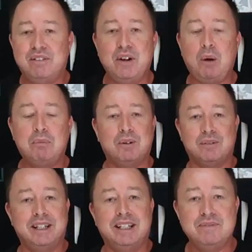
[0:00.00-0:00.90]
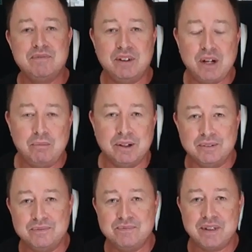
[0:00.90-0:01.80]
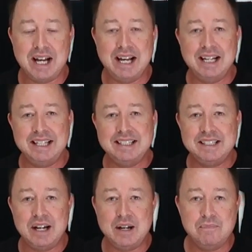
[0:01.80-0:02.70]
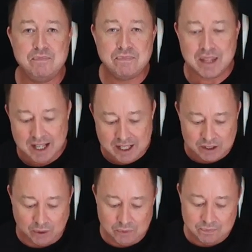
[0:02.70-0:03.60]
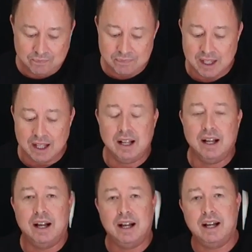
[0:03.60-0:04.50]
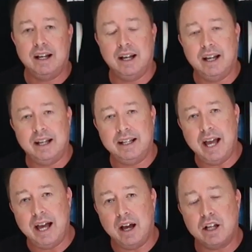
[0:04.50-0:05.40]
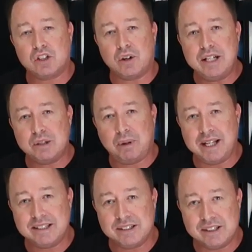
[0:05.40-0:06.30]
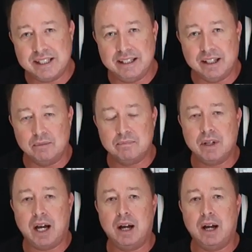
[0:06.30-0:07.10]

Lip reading: Phenomenal, really, phenomenal. And so yeah, a strange place to see them.